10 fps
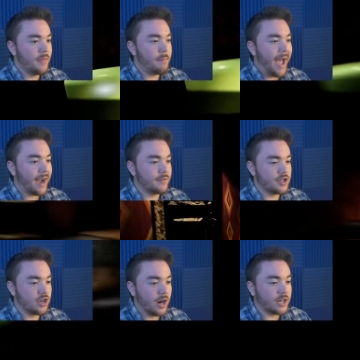the back of the
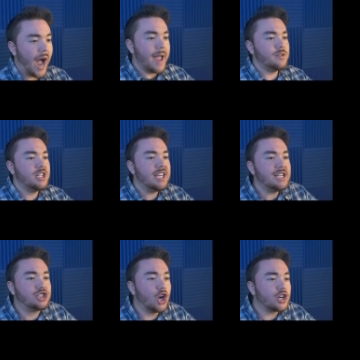shark. I He
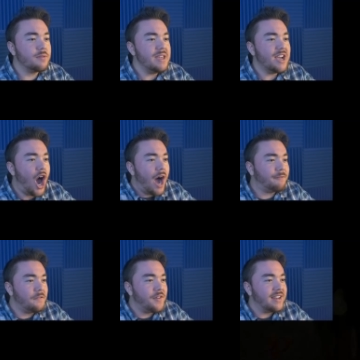took me off
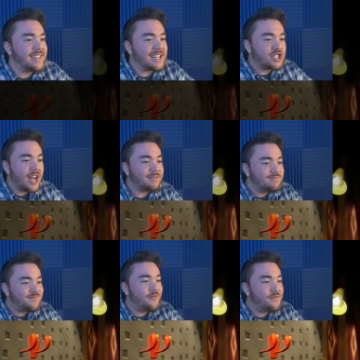of it. That's not
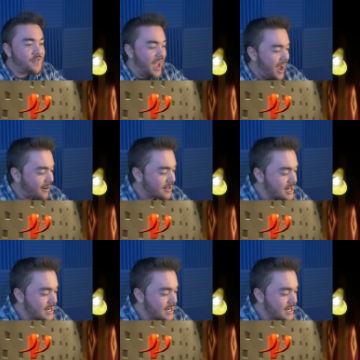fair.